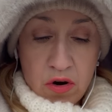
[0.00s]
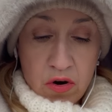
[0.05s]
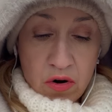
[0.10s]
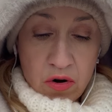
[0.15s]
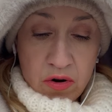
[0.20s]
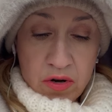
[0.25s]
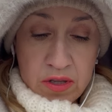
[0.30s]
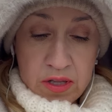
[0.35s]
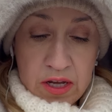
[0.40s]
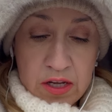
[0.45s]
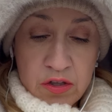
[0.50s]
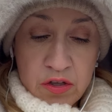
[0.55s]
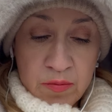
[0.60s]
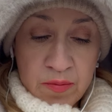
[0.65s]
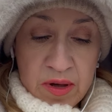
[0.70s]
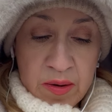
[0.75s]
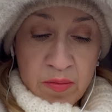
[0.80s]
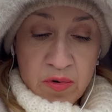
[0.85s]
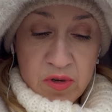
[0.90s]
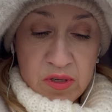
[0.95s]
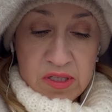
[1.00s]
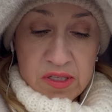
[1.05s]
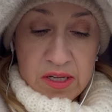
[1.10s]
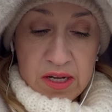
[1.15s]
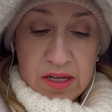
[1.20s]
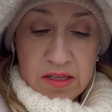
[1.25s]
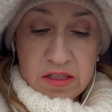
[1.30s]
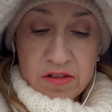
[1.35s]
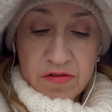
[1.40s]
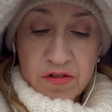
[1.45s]
or NATO member
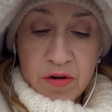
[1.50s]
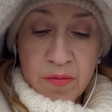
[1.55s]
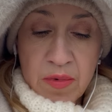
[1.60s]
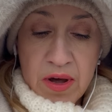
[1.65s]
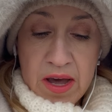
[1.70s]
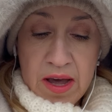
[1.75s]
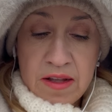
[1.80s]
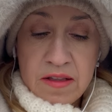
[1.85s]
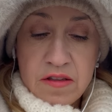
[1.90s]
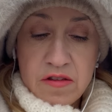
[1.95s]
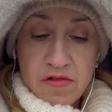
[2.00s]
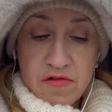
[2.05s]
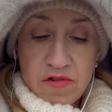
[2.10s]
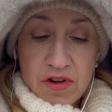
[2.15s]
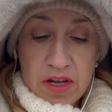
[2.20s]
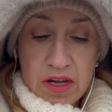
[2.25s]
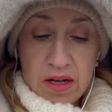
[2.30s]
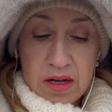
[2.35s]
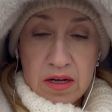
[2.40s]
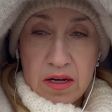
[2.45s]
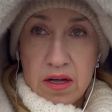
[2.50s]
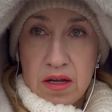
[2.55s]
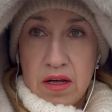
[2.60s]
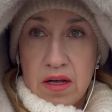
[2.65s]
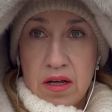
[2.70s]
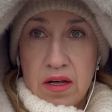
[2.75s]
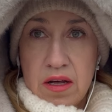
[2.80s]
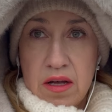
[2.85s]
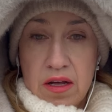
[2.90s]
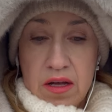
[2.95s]
states from entering
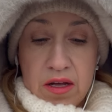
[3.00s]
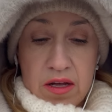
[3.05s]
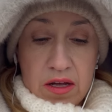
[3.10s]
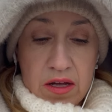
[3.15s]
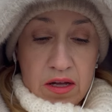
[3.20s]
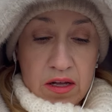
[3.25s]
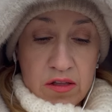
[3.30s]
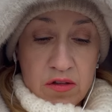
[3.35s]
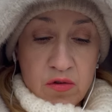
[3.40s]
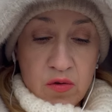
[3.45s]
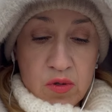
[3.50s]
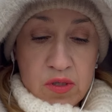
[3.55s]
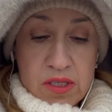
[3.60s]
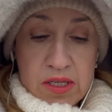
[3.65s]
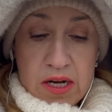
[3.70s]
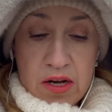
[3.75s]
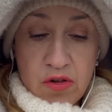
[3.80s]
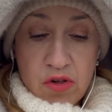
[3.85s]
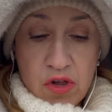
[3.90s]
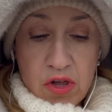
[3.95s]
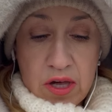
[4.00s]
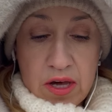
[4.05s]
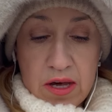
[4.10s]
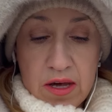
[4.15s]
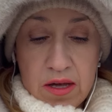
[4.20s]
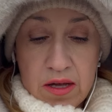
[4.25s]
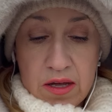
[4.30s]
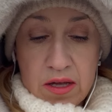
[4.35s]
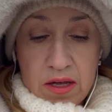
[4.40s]
into such a